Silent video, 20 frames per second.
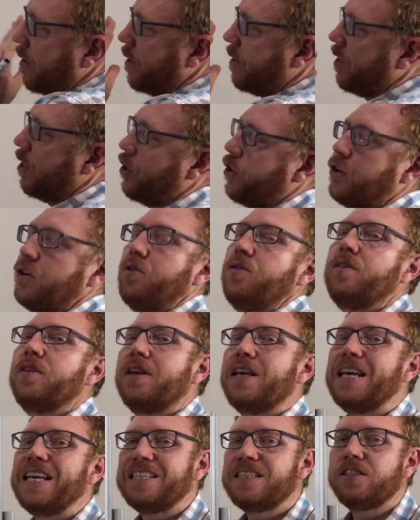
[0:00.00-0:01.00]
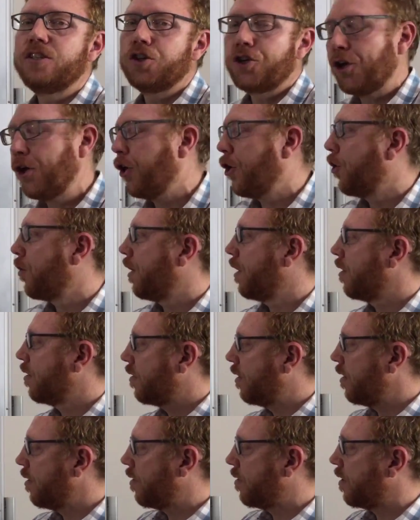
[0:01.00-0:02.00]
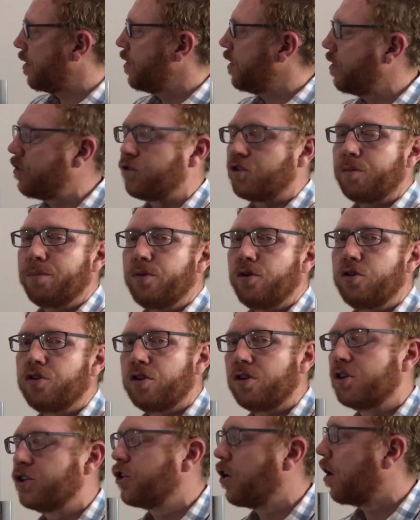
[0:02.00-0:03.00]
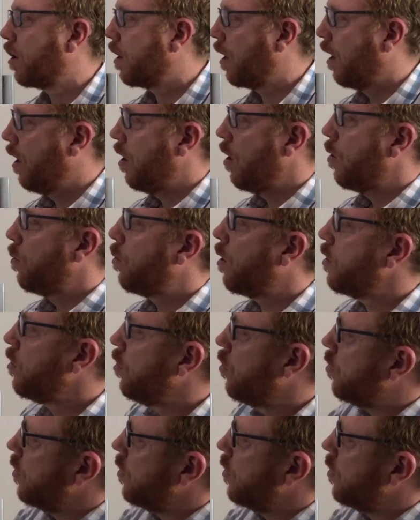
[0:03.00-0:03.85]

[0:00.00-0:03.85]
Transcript: to the tissues is an occurrence. This is a distribution shock. What